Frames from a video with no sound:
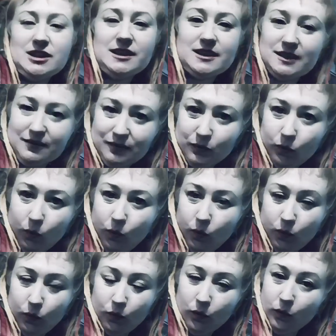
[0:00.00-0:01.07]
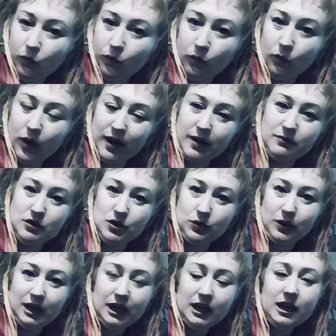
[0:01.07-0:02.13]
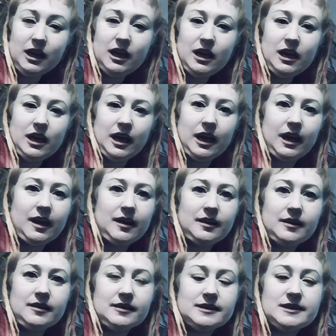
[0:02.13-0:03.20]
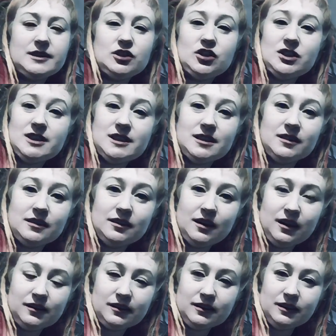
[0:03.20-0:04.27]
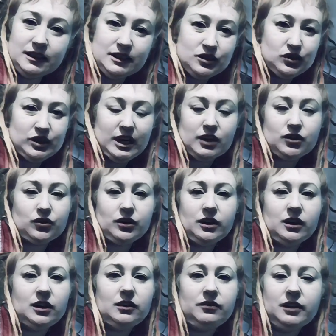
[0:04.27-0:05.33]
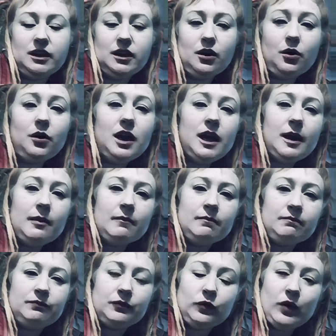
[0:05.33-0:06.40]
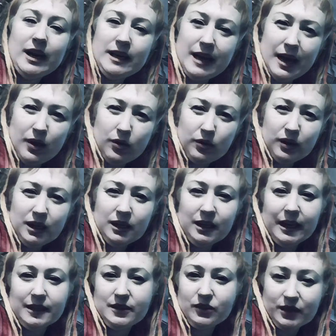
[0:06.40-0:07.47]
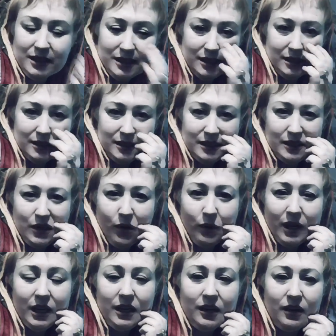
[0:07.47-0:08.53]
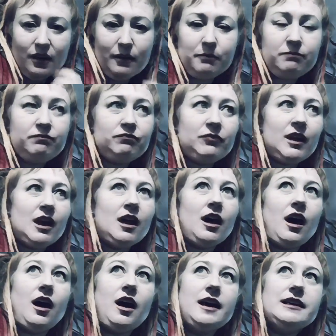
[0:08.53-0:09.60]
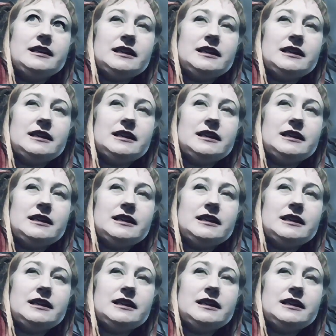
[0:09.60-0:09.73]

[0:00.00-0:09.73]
gist of what I'm doing, and this is just a little introductory video. Right now, as you can see, it's snowing here. I